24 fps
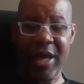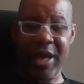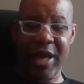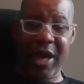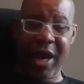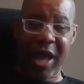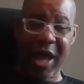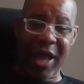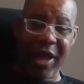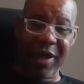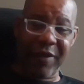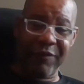
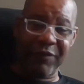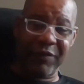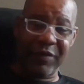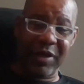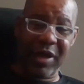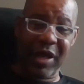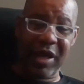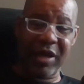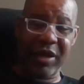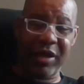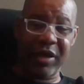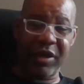And I have
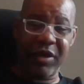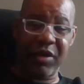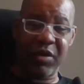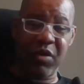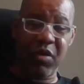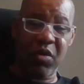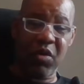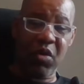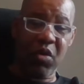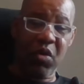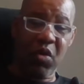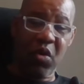done it
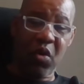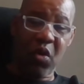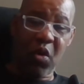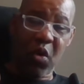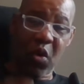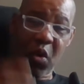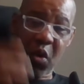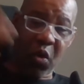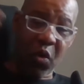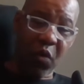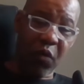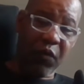
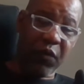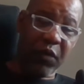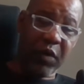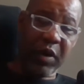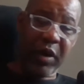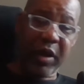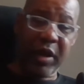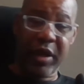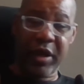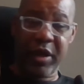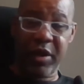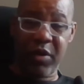
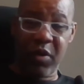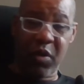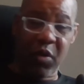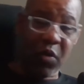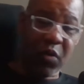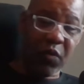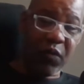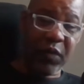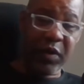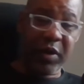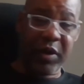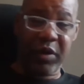over and
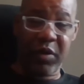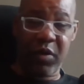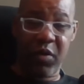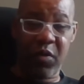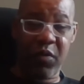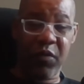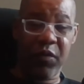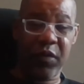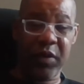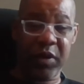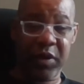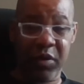over and
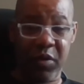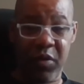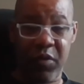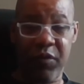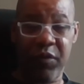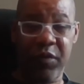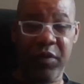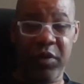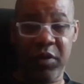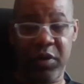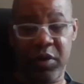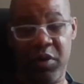over and
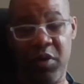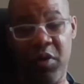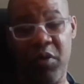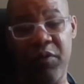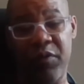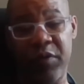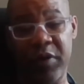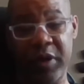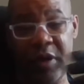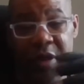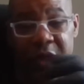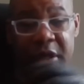over
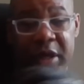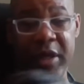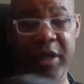over